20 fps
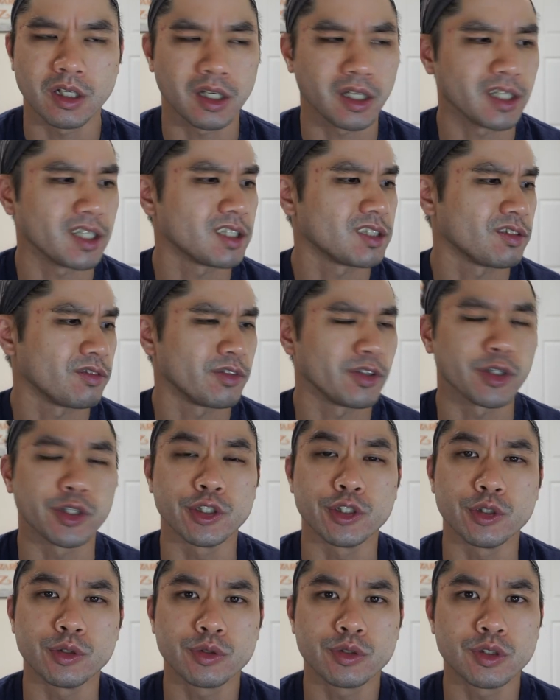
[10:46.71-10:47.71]
I guess, of your
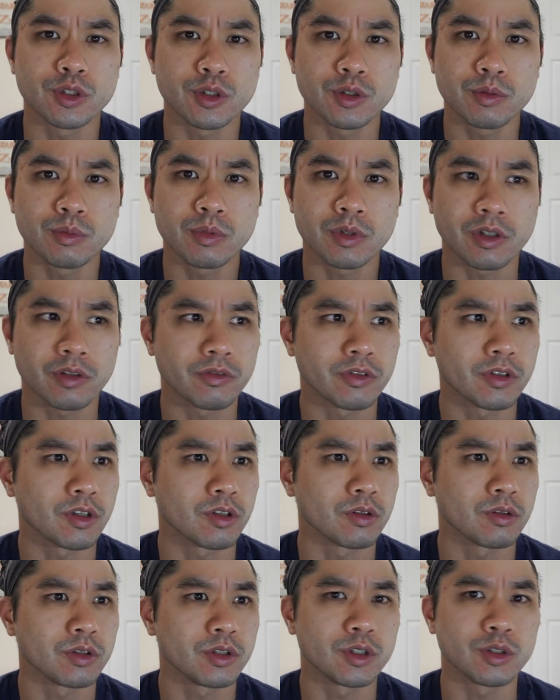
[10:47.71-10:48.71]
YouTube, of your,
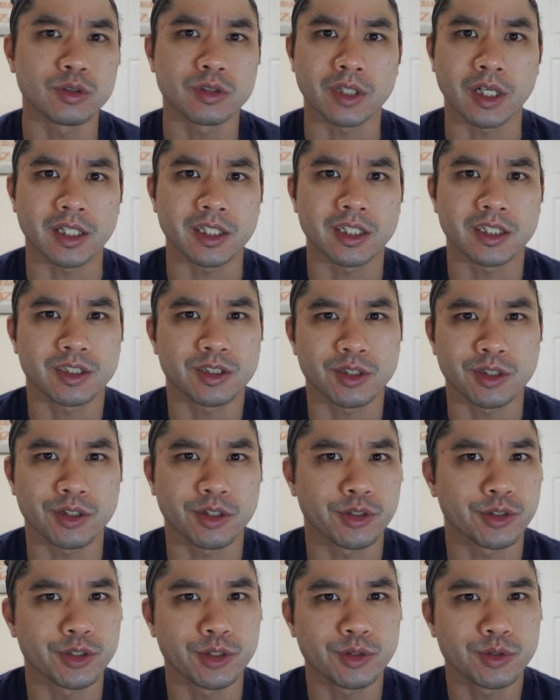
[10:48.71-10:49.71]
you signed into
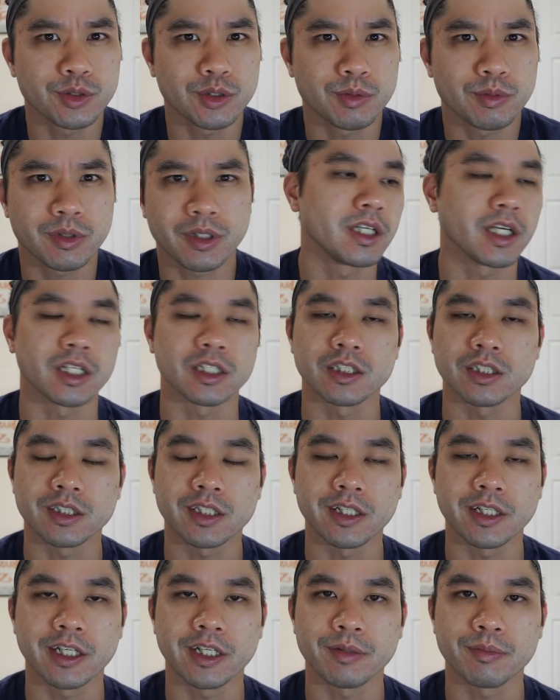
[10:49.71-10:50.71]
your YouTube. Yeah, just
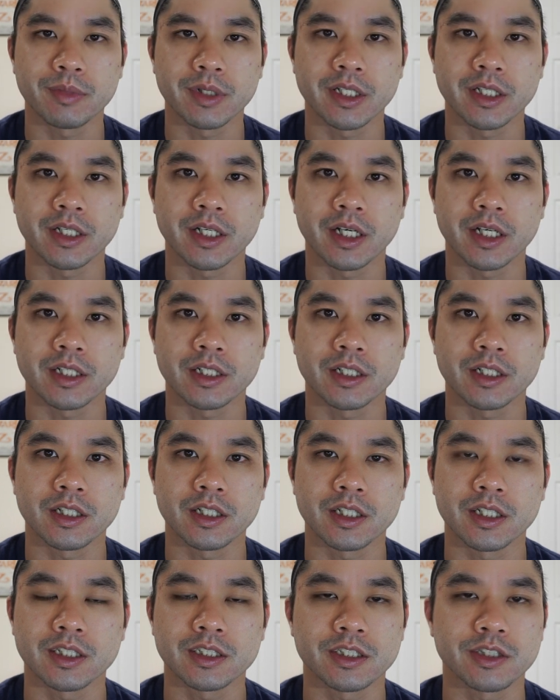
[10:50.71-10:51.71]
DM me on
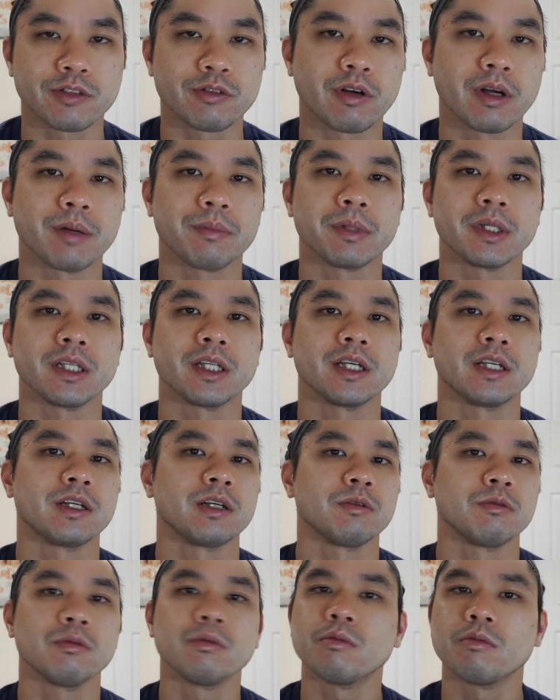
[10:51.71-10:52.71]
Instagram, and
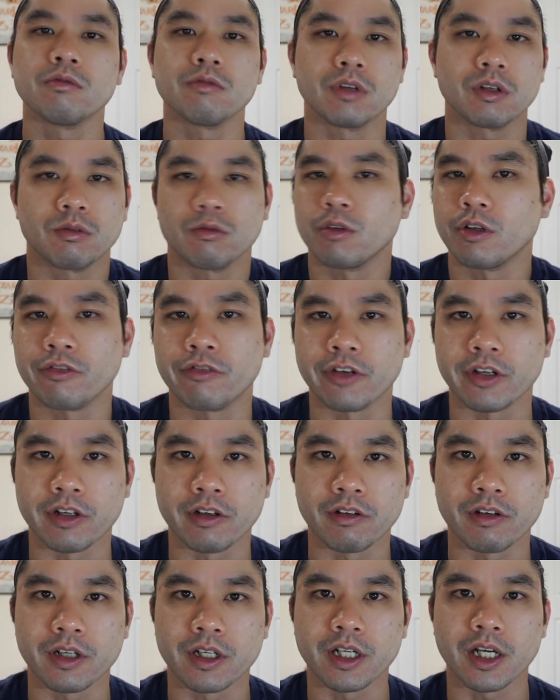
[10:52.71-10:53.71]
then we'll
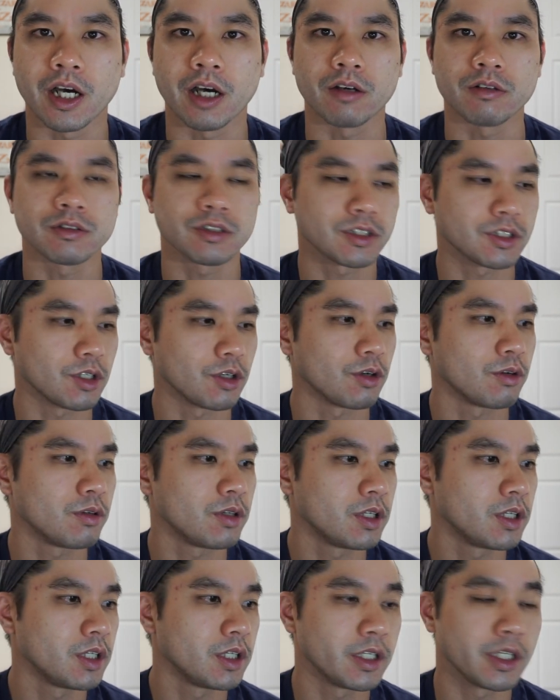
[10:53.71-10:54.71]
figure it out. So
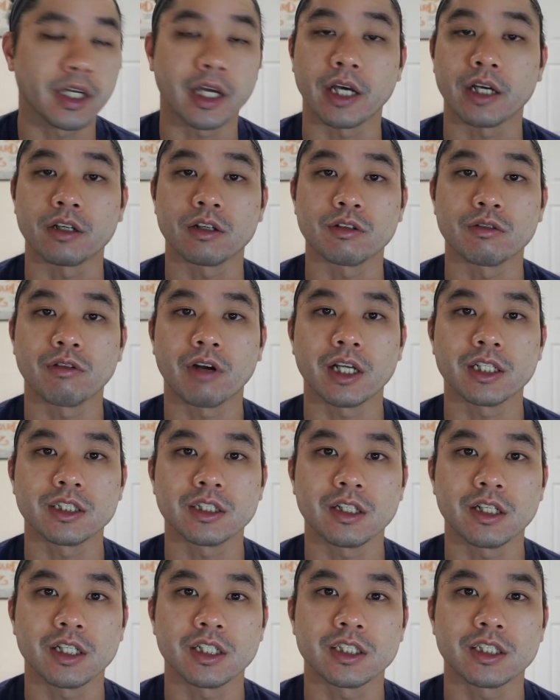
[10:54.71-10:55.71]
yeah,
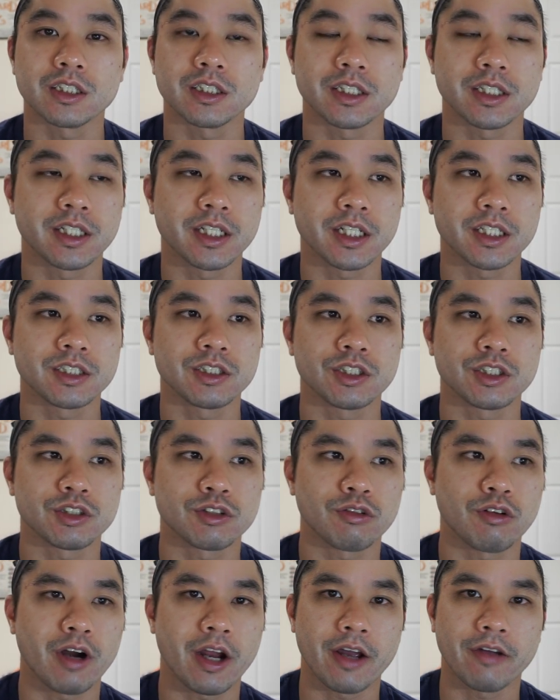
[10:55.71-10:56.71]
congratulations again to
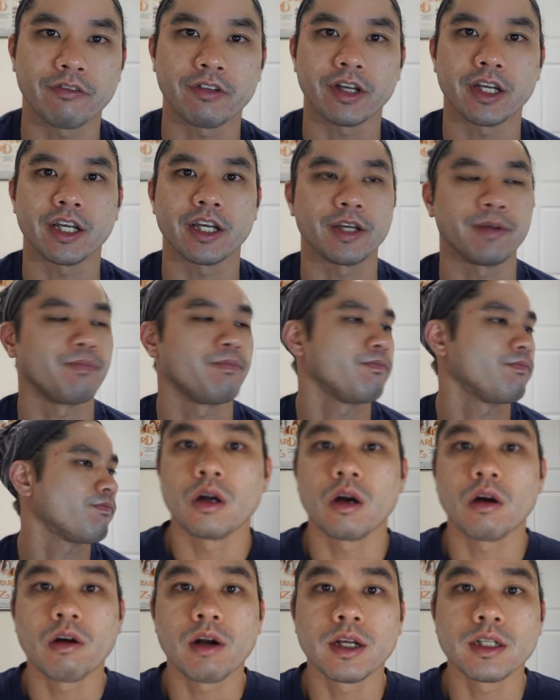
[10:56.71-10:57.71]
Trav M.
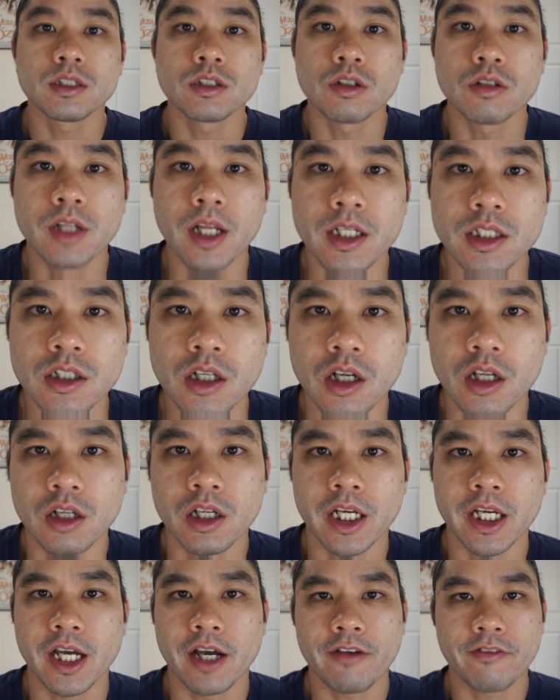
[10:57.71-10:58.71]
All right, so that's
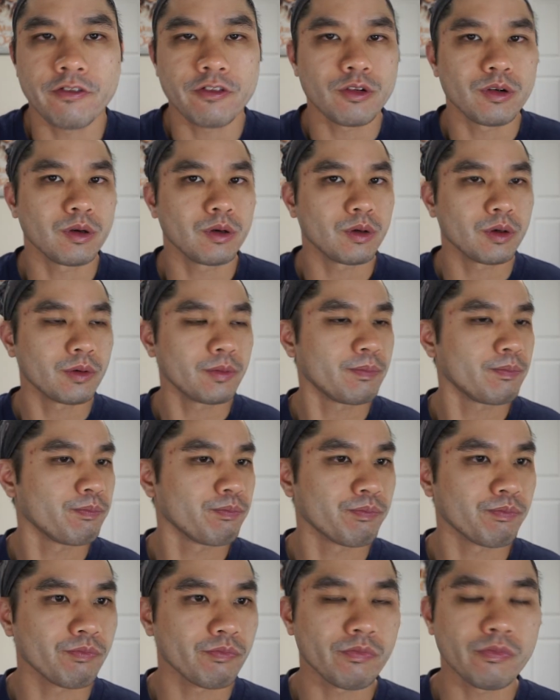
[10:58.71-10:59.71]
all I got for
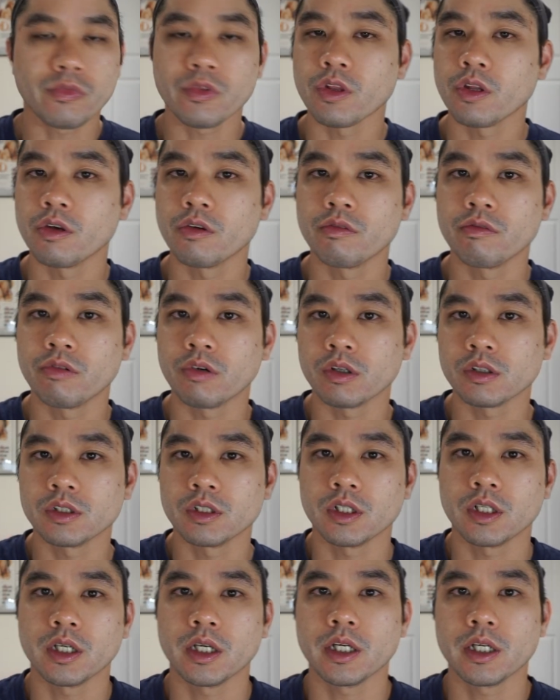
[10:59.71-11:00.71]

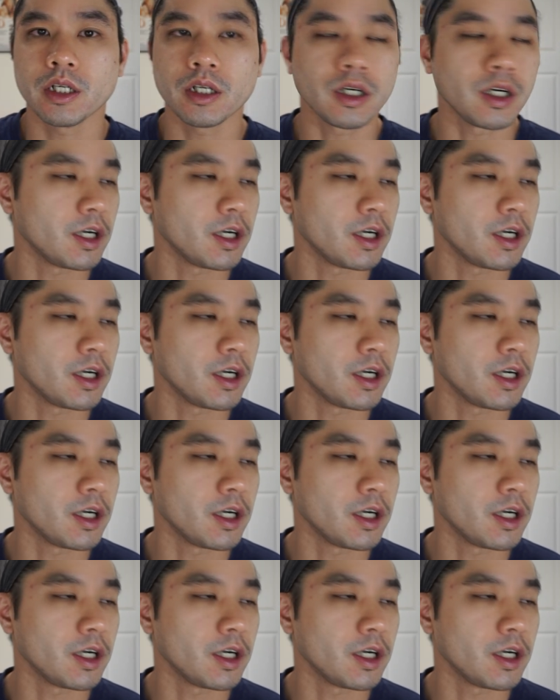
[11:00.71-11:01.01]
today.